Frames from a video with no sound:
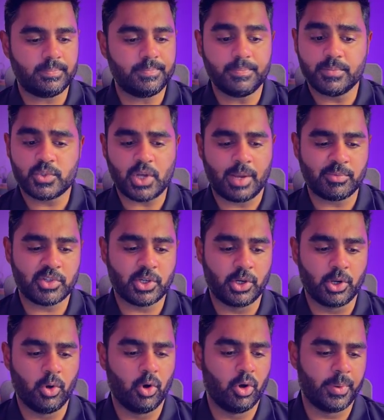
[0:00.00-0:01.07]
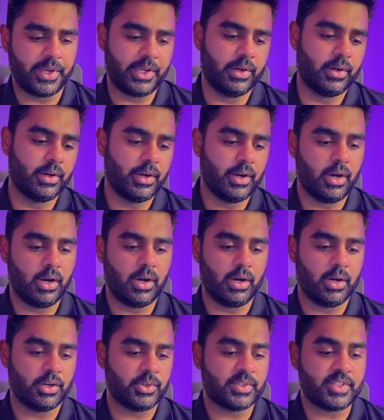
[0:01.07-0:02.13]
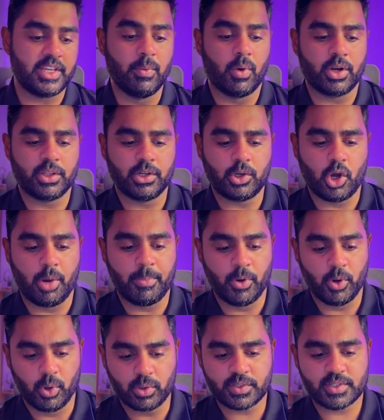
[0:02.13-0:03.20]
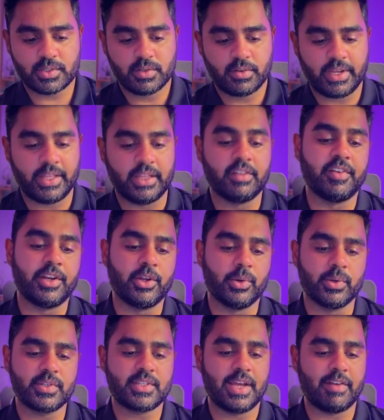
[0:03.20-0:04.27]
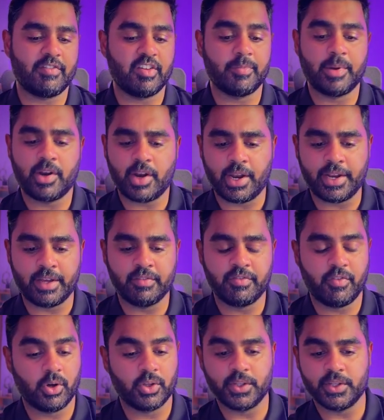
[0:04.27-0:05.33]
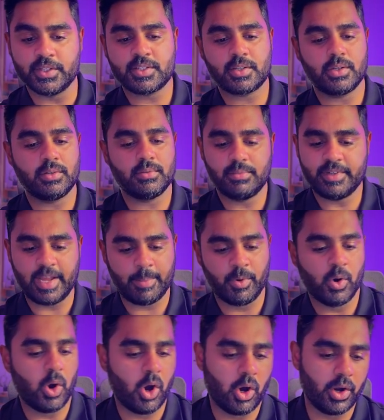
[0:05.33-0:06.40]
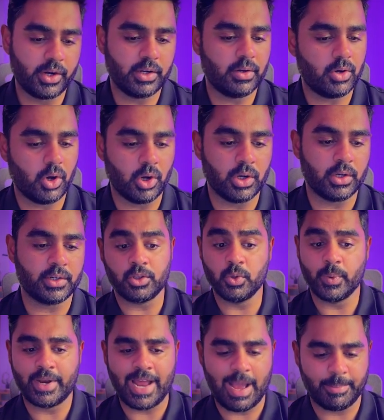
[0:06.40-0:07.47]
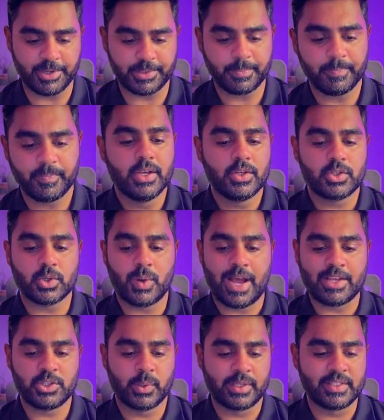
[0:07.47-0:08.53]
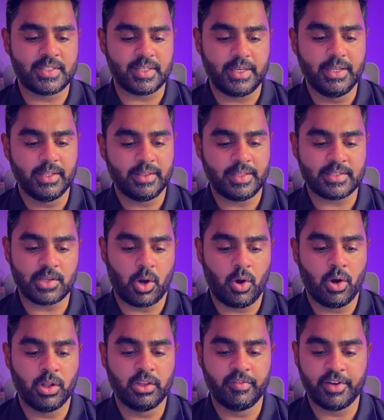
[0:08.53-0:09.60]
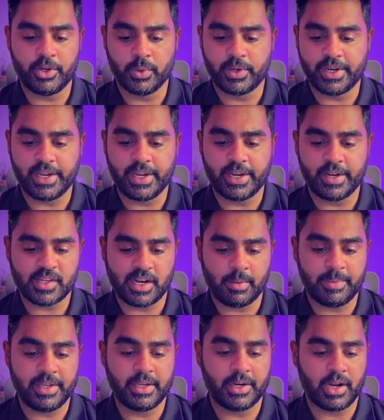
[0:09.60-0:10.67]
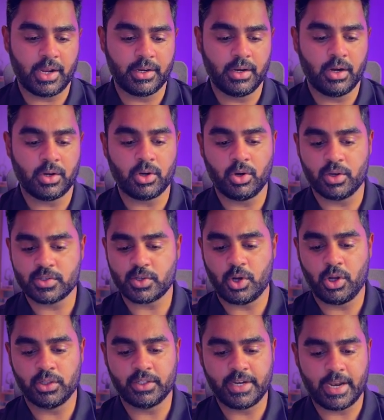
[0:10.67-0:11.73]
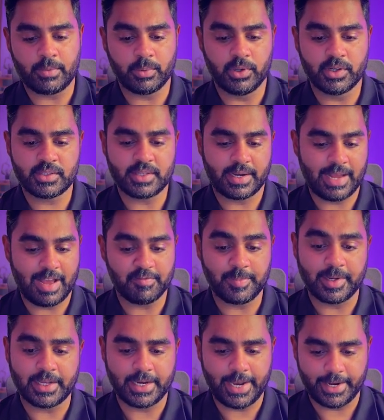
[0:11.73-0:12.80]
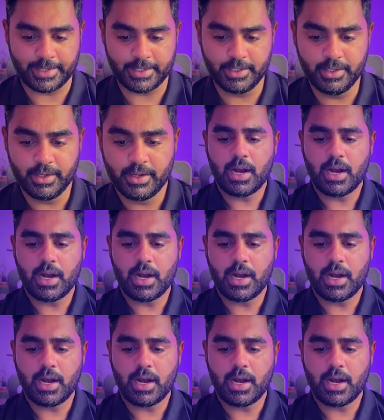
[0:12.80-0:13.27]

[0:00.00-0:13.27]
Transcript: So I'm just going to go over here to see what are the top hooks in the videos that we've been running for this demo org called Q and Habit. So as you can see, these are all the video creatives that are being run across all the networks that have been connected.